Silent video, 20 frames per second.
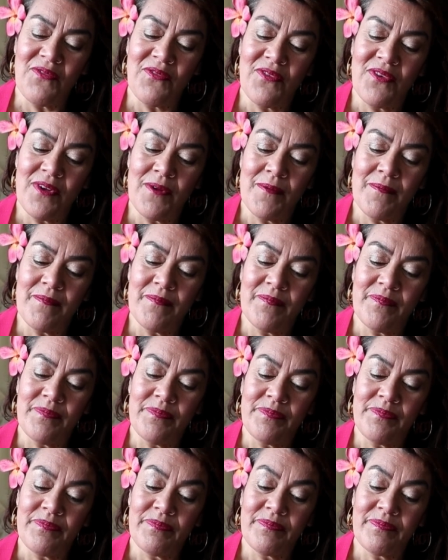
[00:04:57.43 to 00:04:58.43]

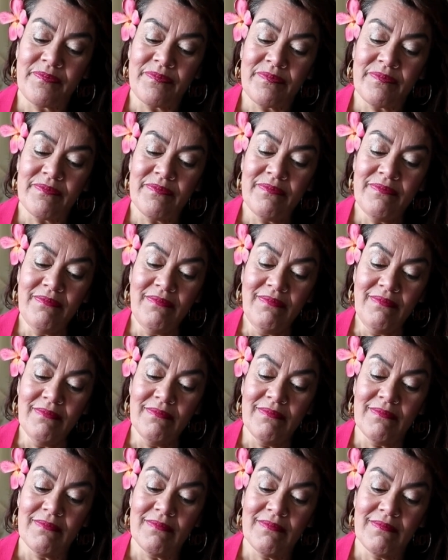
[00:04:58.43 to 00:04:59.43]

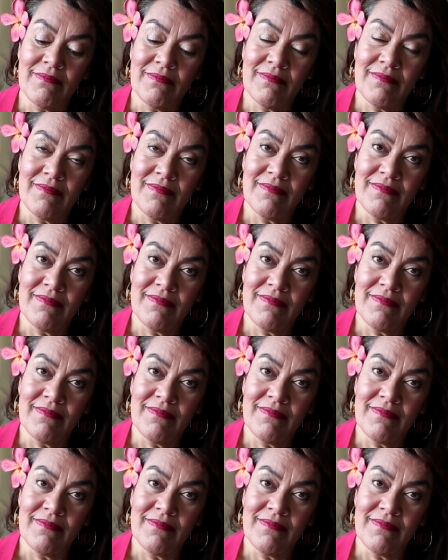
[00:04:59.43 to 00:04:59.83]
No one is speaking in this clip.